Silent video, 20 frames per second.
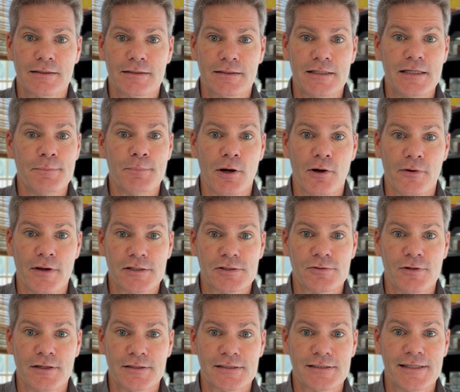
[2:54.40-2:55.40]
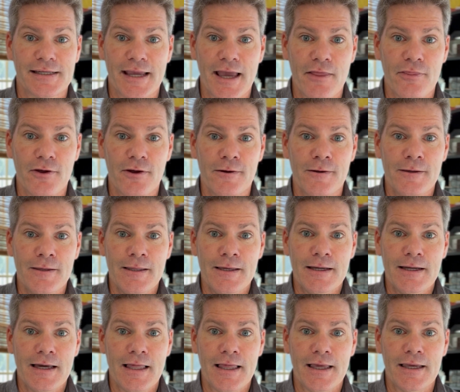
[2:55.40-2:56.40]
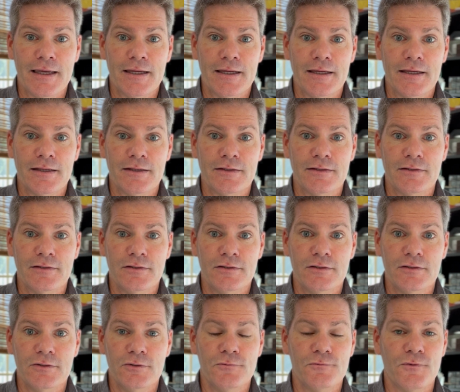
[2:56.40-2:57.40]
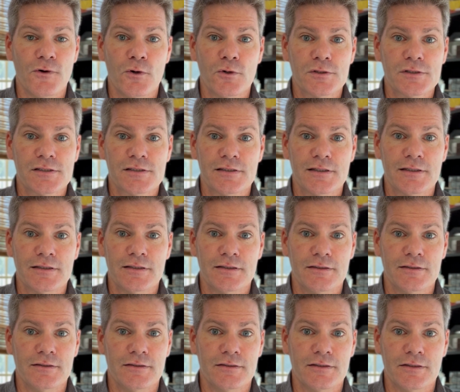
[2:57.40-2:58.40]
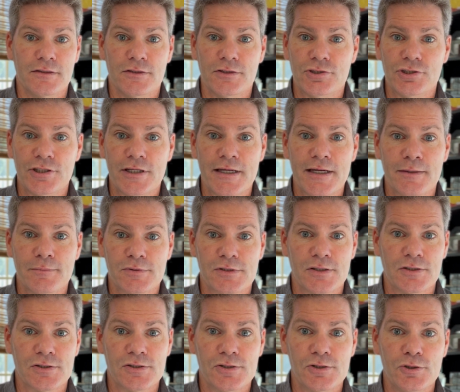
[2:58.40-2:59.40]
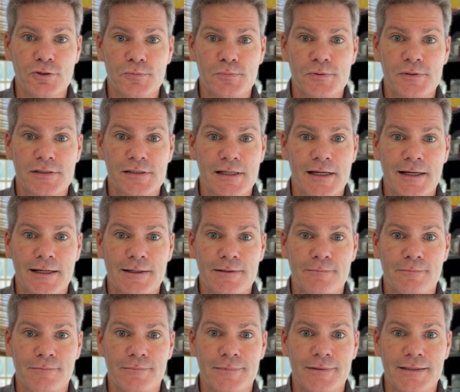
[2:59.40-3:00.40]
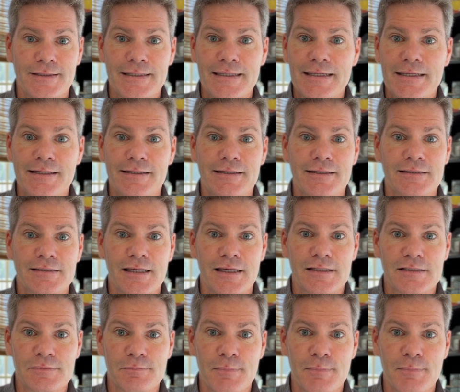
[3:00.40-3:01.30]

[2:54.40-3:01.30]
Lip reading: keep our restaurants together. And you folks, the GMs and soups need as